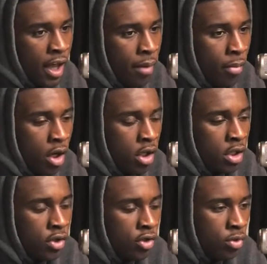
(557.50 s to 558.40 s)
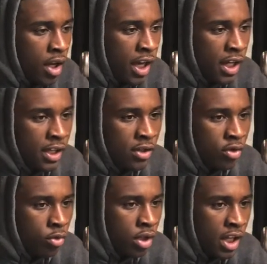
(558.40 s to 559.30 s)
KMurda, two A's,
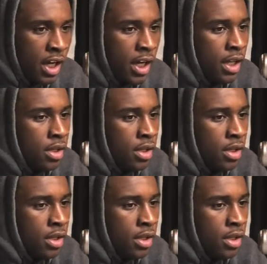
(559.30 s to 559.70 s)
three nine.